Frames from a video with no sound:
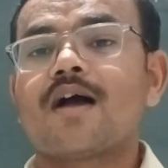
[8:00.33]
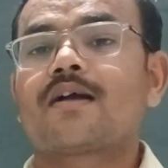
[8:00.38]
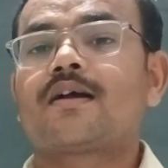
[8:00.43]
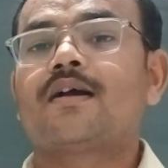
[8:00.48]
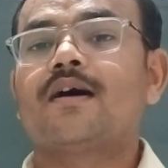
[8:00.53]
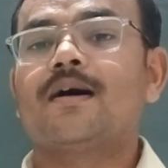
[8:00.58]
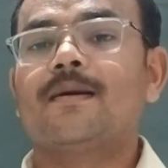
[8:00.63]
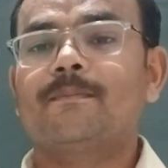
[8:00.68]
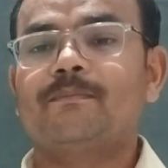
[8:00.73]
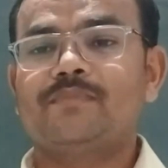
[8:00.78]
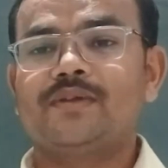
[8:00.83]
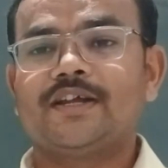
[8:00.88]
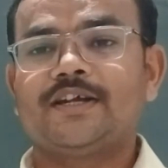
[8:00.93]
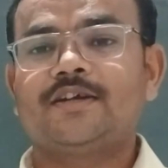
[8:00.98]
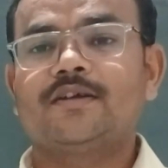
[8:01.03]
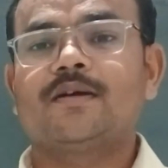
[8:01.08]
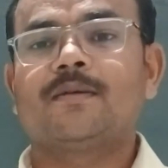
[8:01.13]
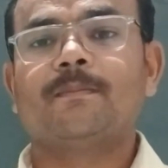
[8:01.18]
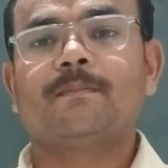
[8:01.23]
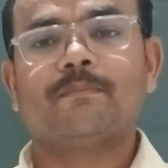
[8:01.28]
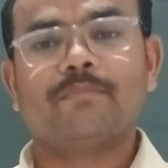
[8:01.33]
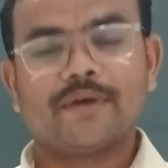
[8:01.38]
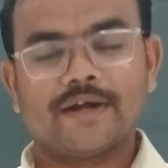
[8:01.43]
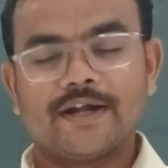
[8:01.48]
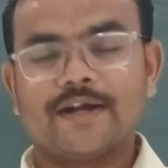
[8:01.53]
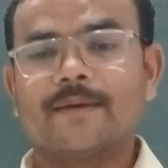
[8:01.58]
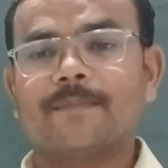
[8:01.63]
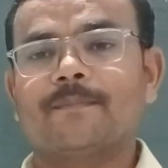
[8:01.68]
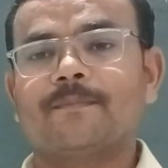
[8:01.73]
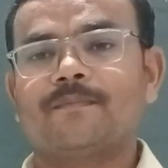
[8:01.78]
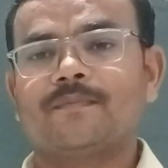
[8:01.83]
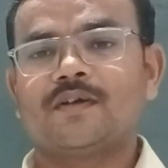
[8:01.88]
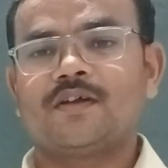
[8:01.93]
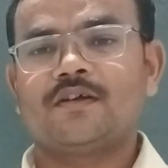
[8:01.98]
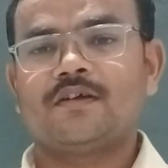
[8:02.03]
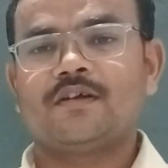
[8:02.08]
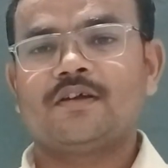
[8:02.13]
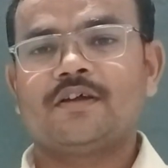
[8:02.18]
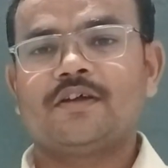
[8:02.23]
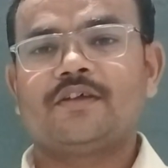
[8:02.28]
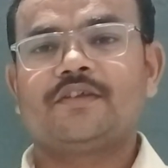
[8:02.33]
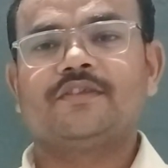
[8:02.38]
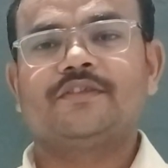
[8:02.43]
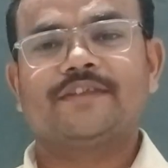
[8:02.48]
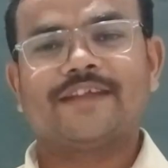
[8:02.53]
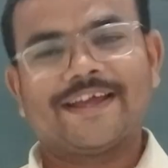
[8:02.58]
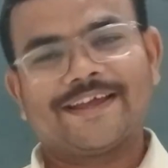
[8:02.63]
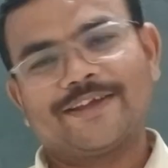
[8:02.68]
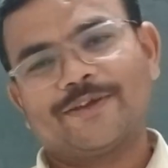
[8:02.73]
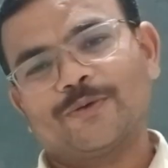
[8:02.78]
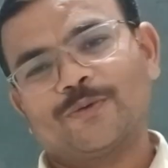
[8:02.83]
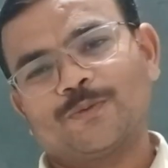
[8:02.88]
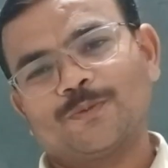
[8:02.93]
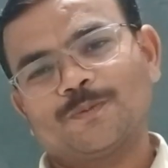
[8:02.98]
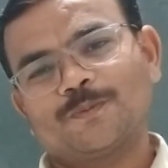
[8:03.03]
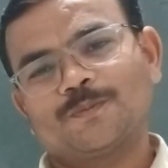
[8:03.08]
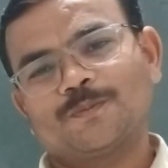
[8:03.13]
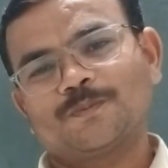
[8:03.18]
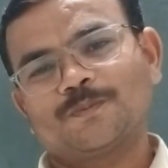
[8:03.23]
a complete freedom. Thank you.